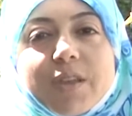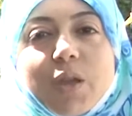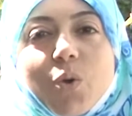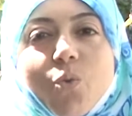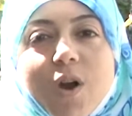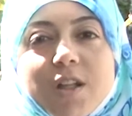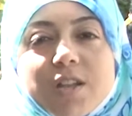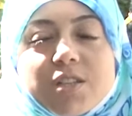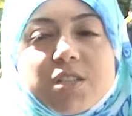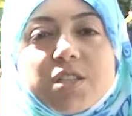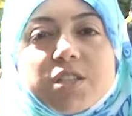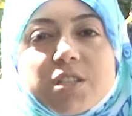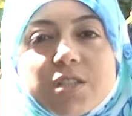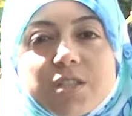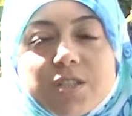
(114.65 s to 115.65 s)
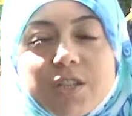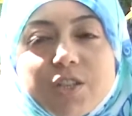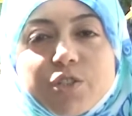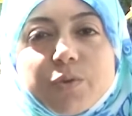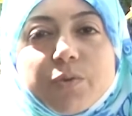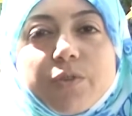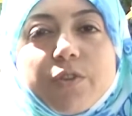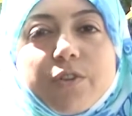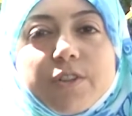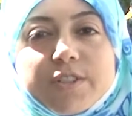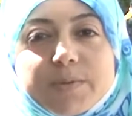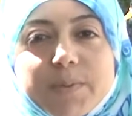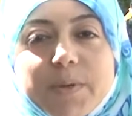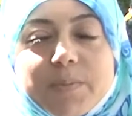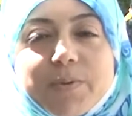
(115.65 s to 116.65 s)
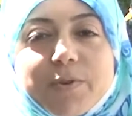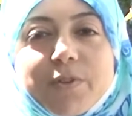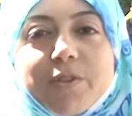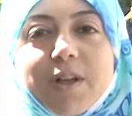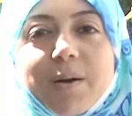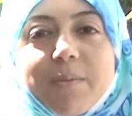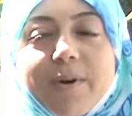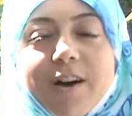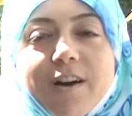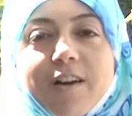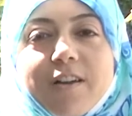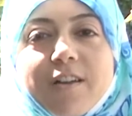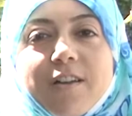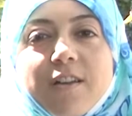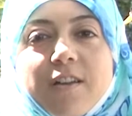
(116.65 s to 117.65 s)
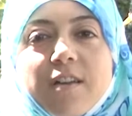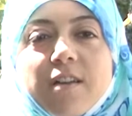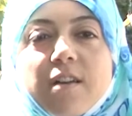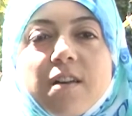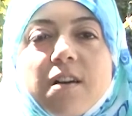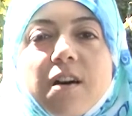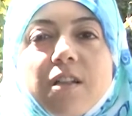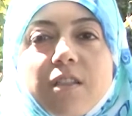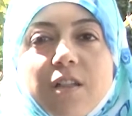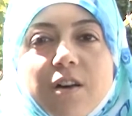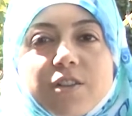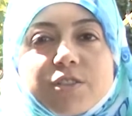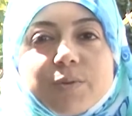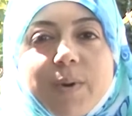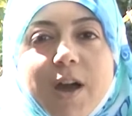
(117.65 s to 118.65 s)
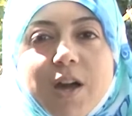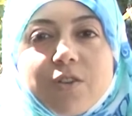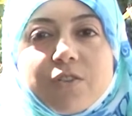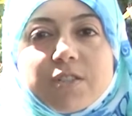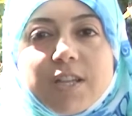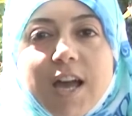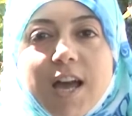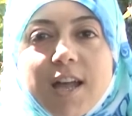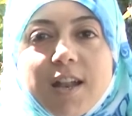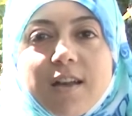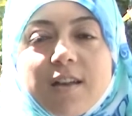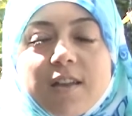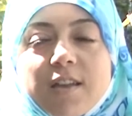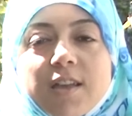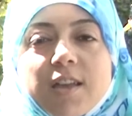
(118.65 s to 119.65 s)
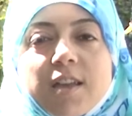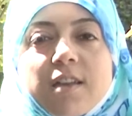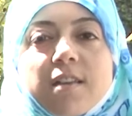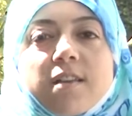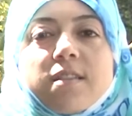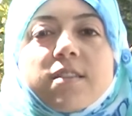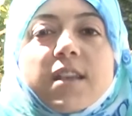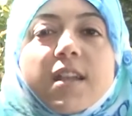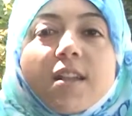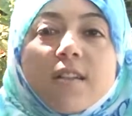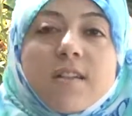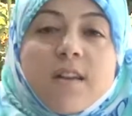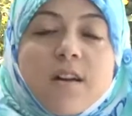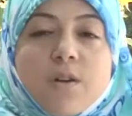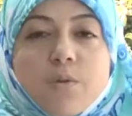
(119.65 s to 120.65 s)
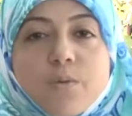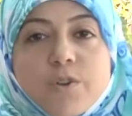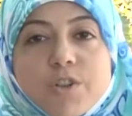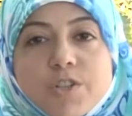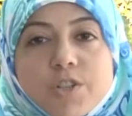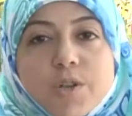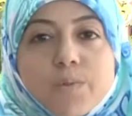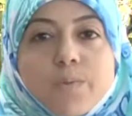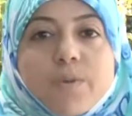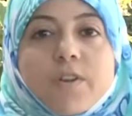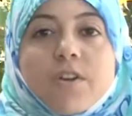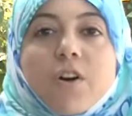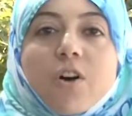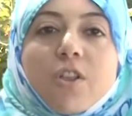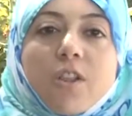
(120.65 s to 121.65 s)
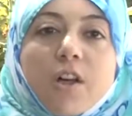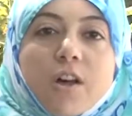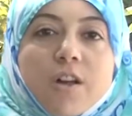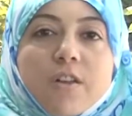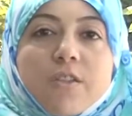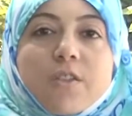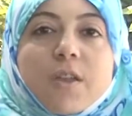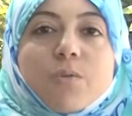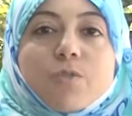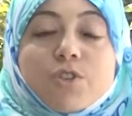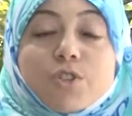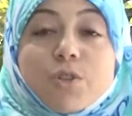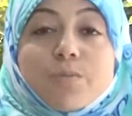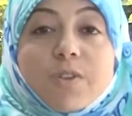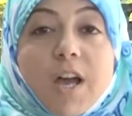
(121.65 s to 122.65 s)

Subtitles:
wanted to teach his people about Allah subhanahu wa ta'ala. They did not worship Allah. They worshipped